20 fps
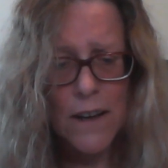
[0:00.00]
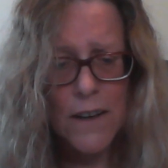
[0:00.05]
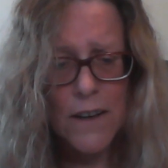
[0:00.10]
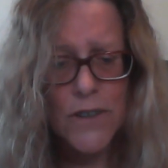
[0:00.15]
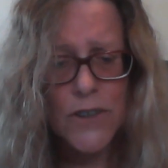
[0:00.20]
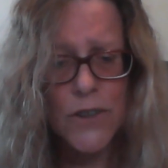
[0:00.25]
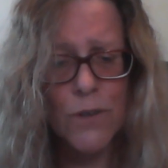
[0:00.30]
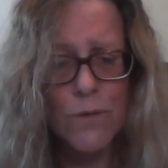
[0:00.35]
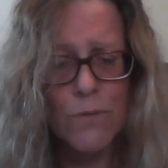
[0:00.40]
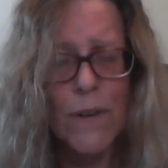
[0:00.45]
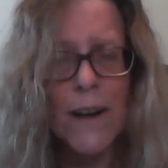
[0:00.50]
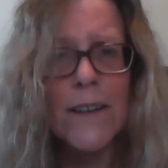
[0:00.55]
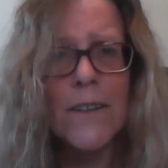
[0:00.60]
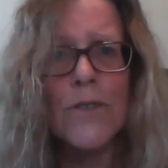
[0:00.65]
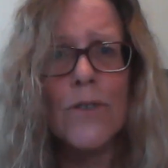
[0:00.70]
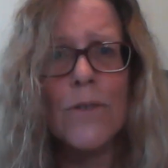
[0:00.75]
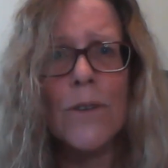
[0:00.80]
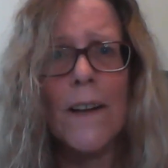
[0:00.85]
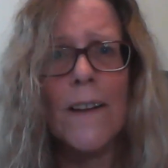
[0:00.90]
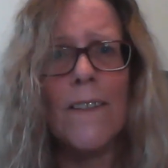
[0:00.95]

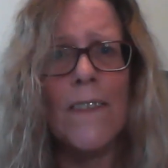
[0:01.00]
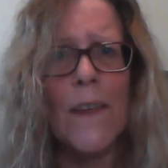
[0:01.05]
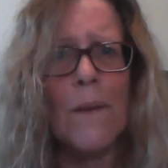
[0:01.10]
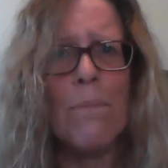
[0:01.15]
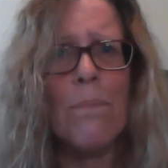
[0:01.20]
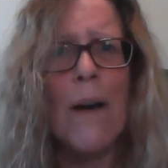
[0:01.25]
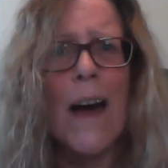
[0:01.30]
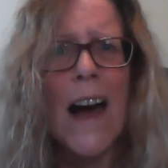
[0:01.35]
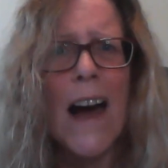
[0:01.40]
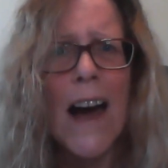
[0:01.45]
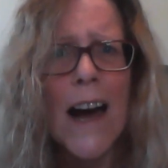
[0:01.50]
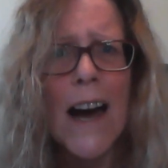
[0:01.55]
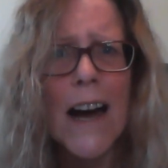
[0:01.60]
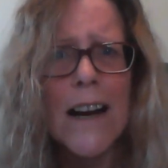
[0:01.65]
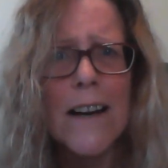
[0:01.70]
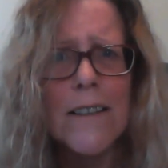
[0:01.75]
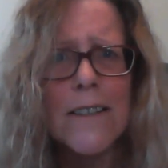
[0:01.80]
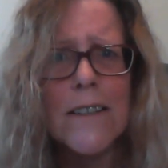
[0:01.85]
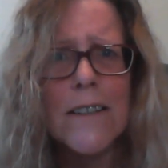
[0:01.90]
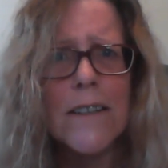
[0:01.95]
surrendering the
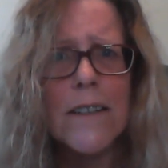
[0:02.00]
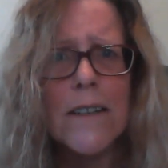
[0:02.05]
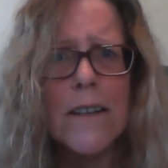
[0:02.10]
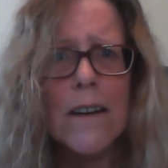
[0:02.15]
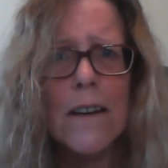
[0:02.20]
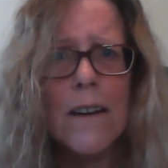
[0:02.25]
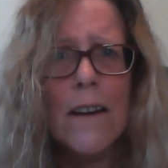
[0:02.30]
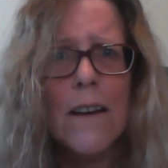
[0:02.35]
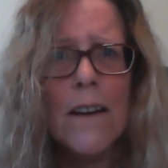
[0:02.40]
past.